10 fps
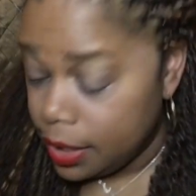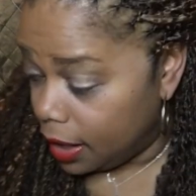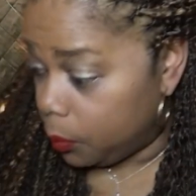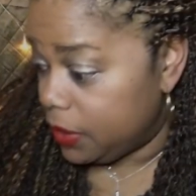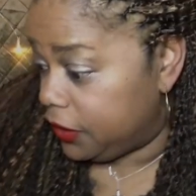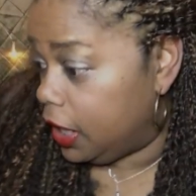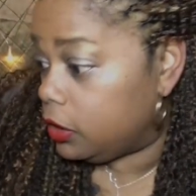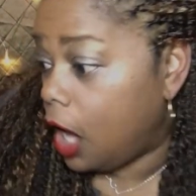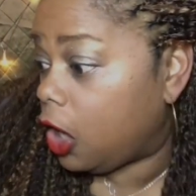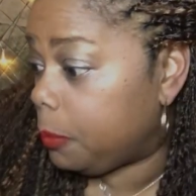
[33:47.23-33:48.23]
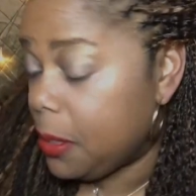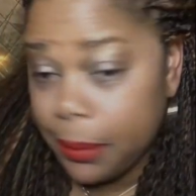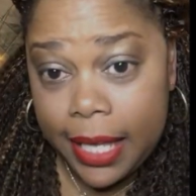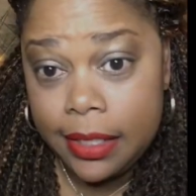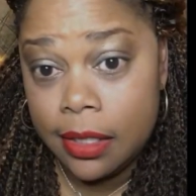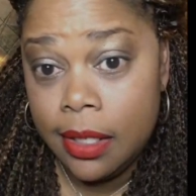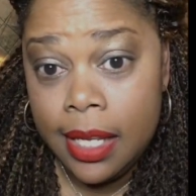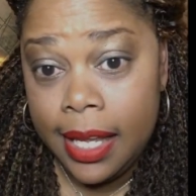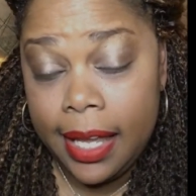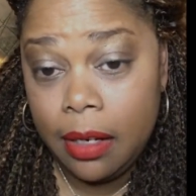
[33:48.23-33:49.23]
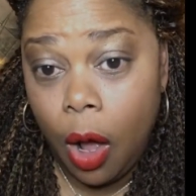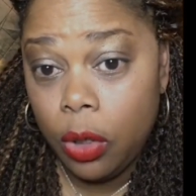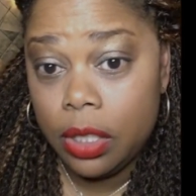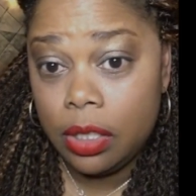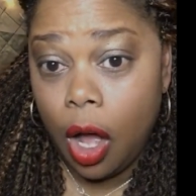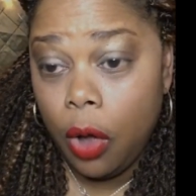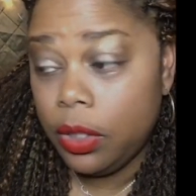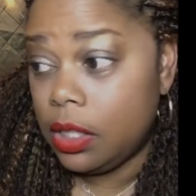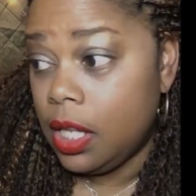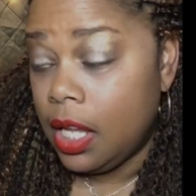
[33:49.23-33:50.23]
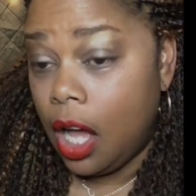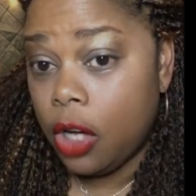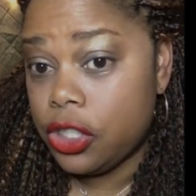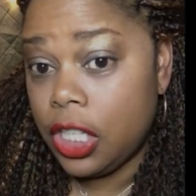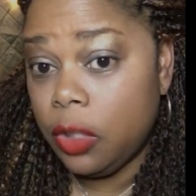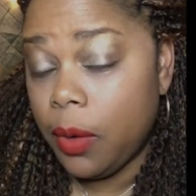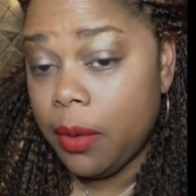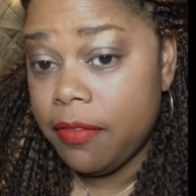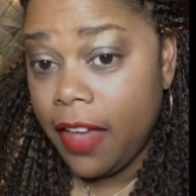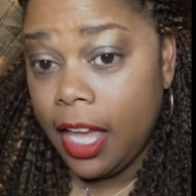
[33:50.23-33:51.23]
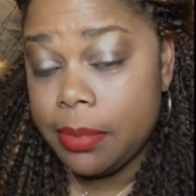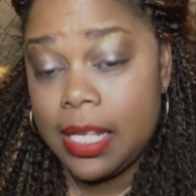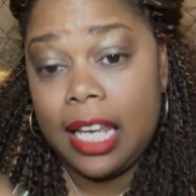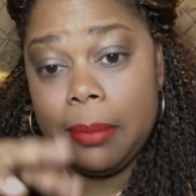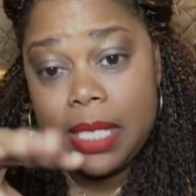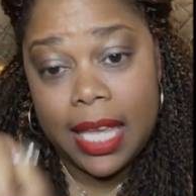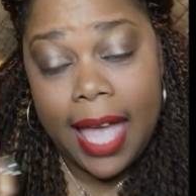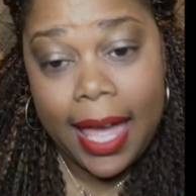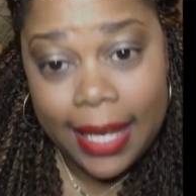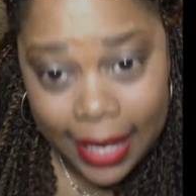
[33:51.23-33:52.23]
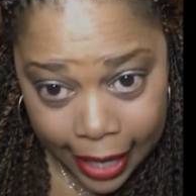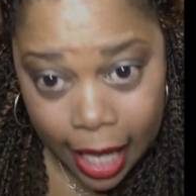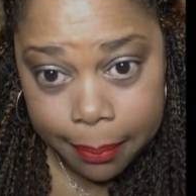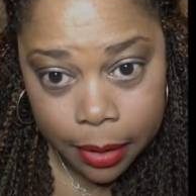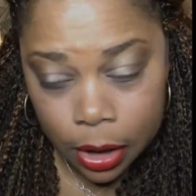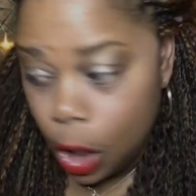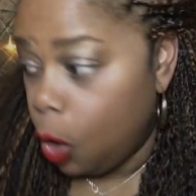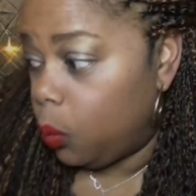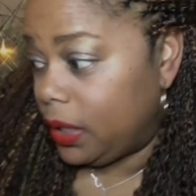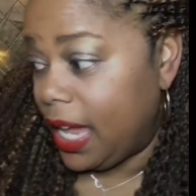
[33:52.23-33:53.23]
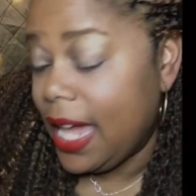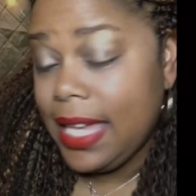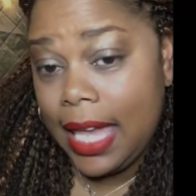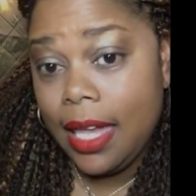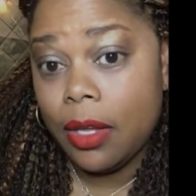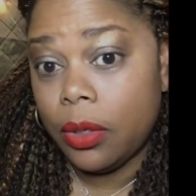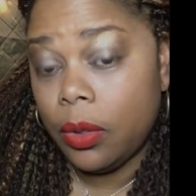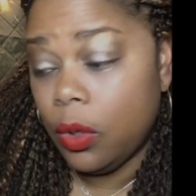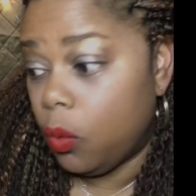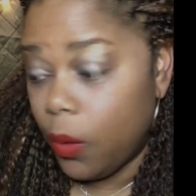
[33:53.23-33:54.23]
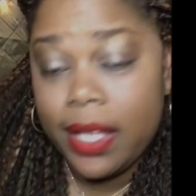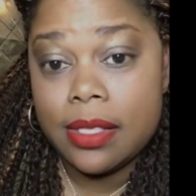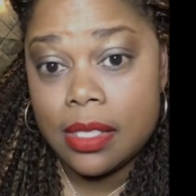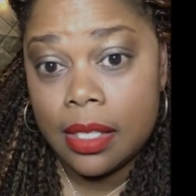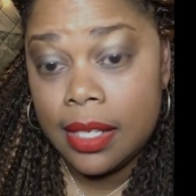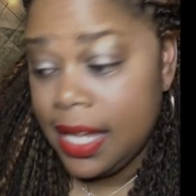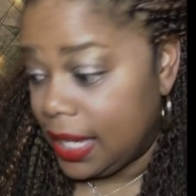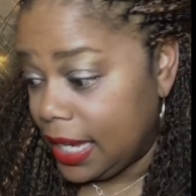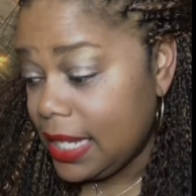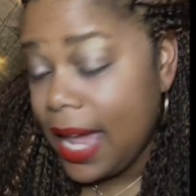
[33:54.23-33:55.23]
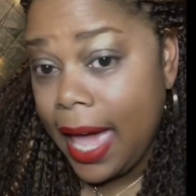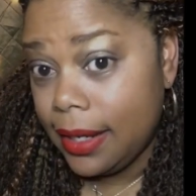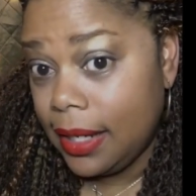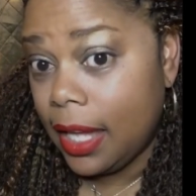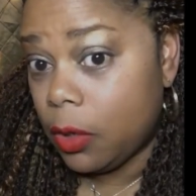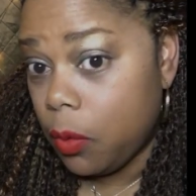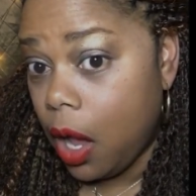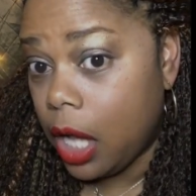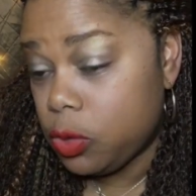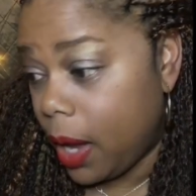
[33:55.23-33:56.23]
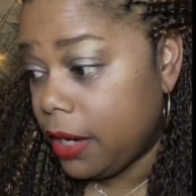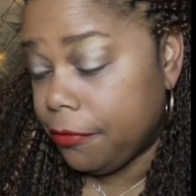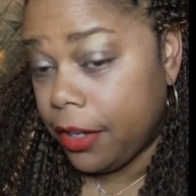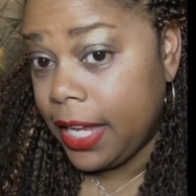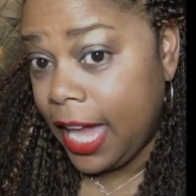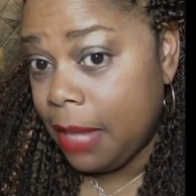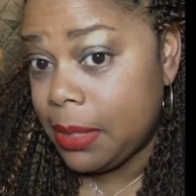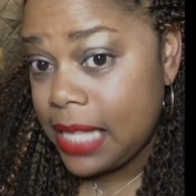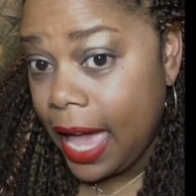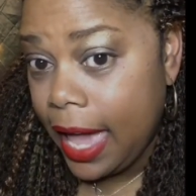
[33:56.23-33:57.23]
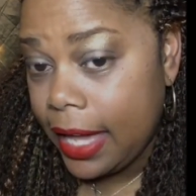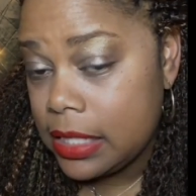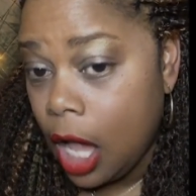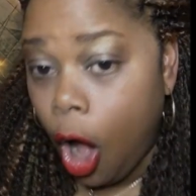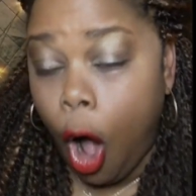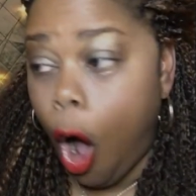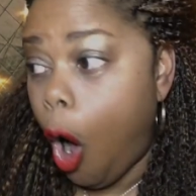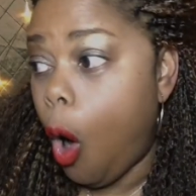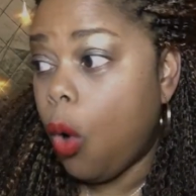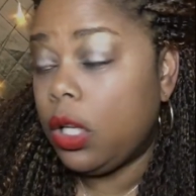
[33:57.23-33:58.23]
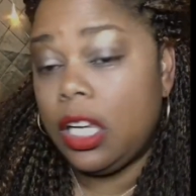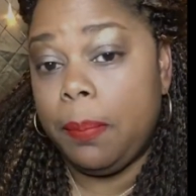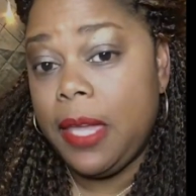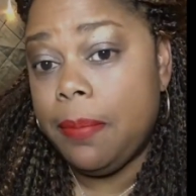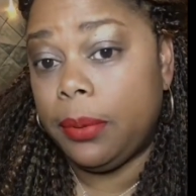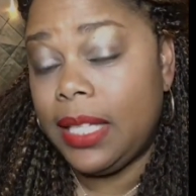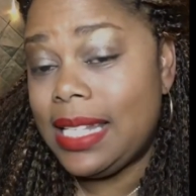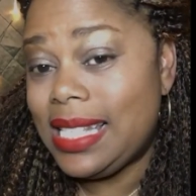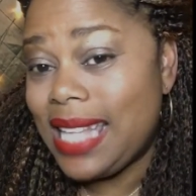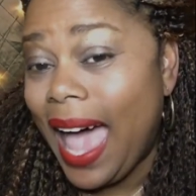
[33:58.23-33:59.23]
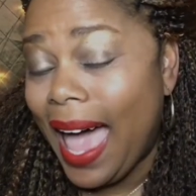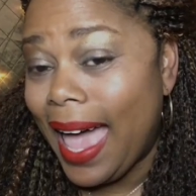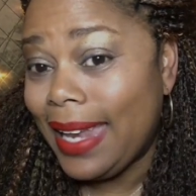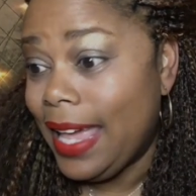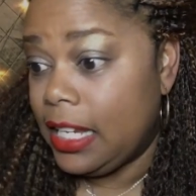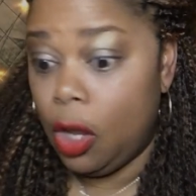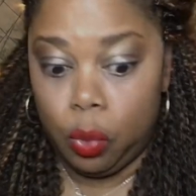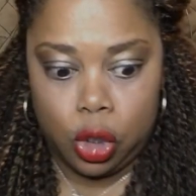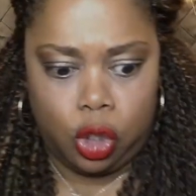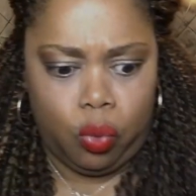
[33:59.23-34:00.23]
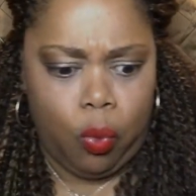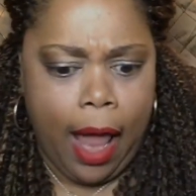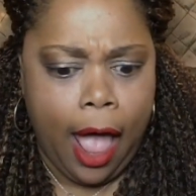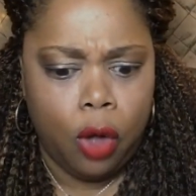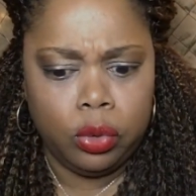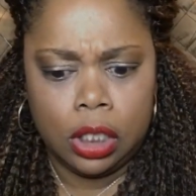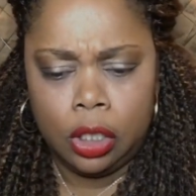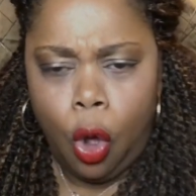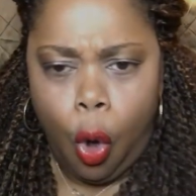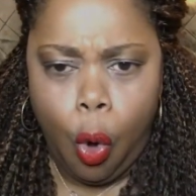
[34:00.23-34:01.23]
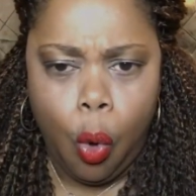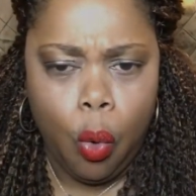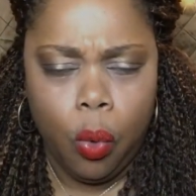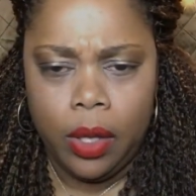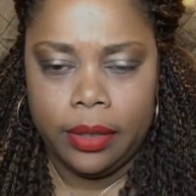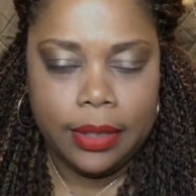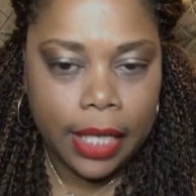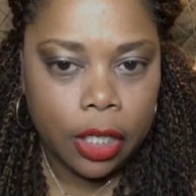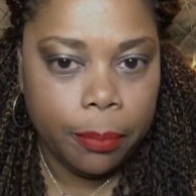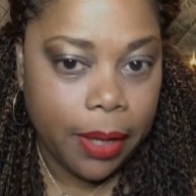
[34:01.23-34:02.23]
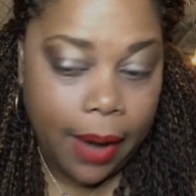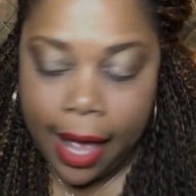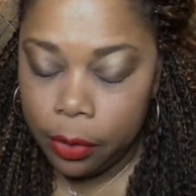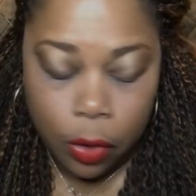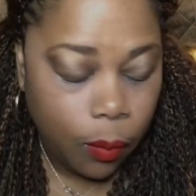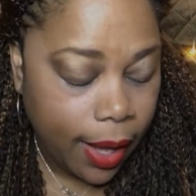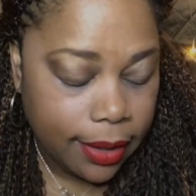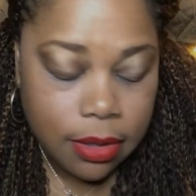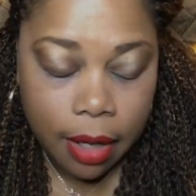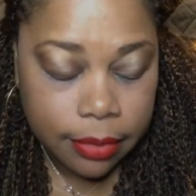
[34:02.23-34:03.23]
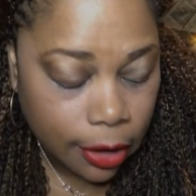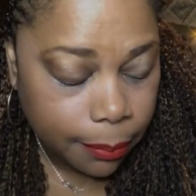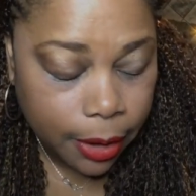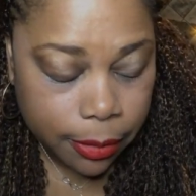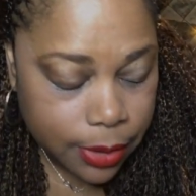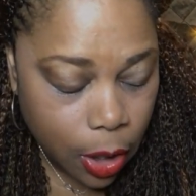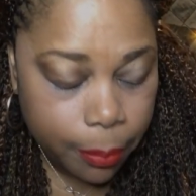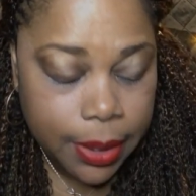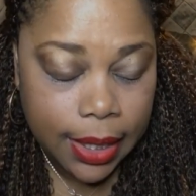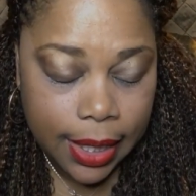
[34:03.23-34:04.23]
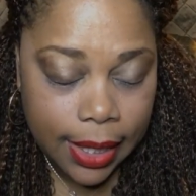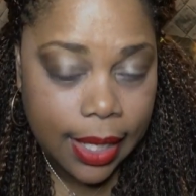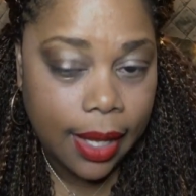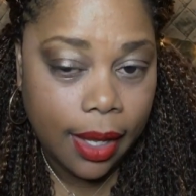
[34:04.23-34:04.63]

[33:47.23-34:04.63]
Now, we've killed all the people at the at all the, all the auxiliary vamps. Now, let me tell you how that happened. When they killed Winston, he died in that garage right in front of Amy's eyes. All of the people inside that were surrounding old Dingleberry. I don't know why they thought Dingleberry was going to be any